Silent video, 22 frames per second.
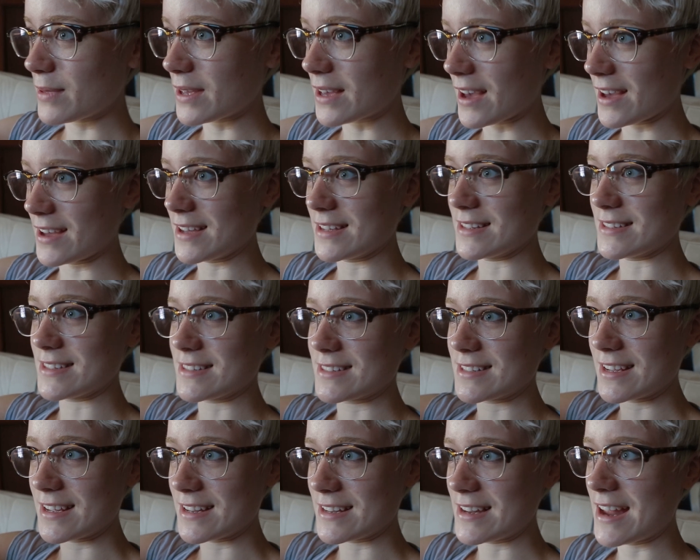
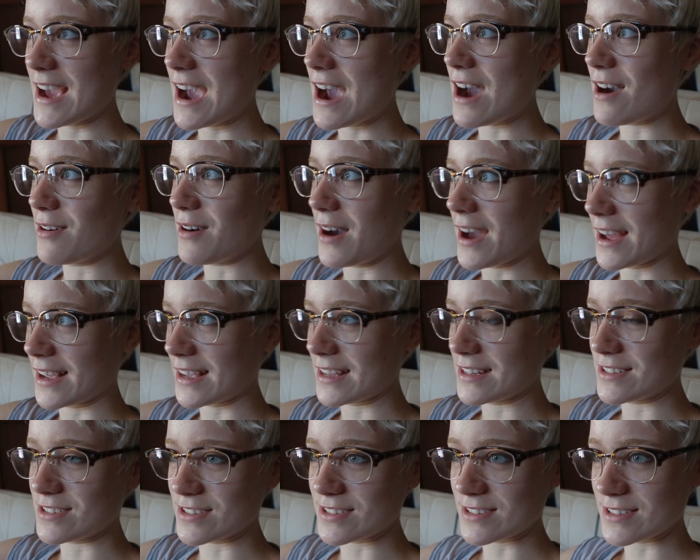because now I
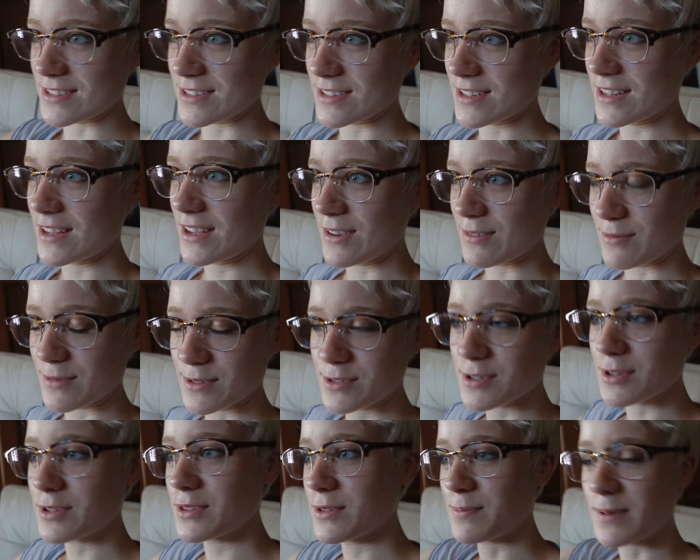can just
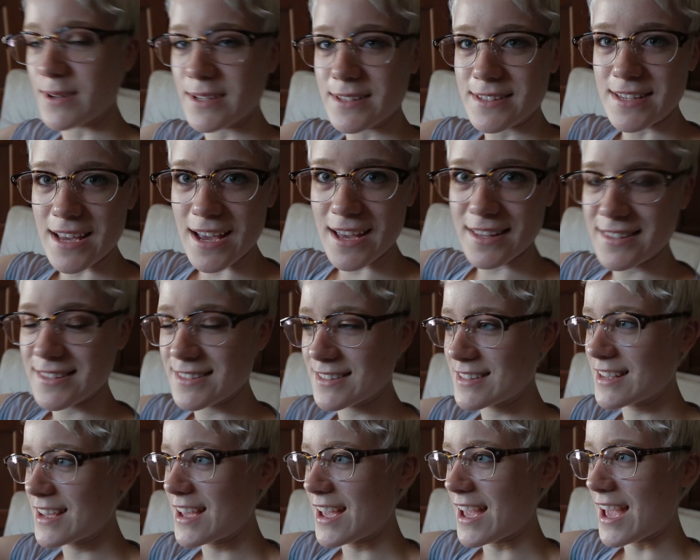return the
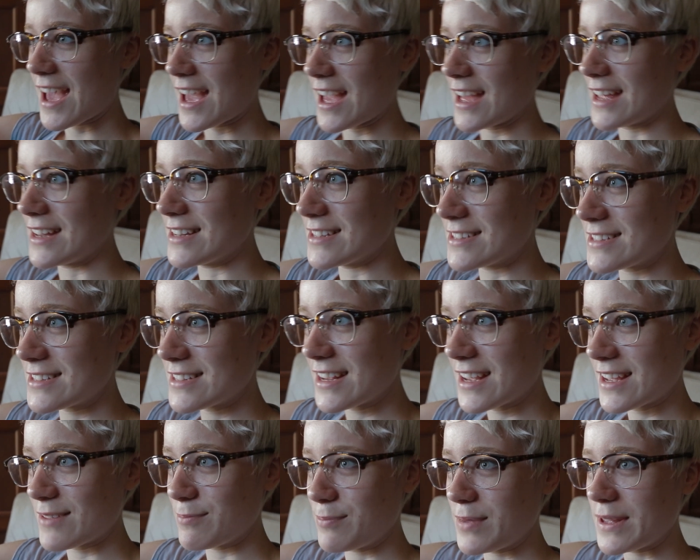princess and
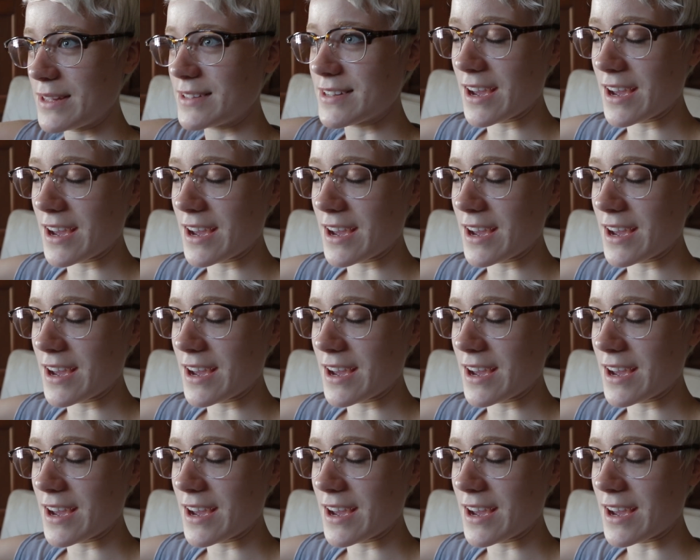be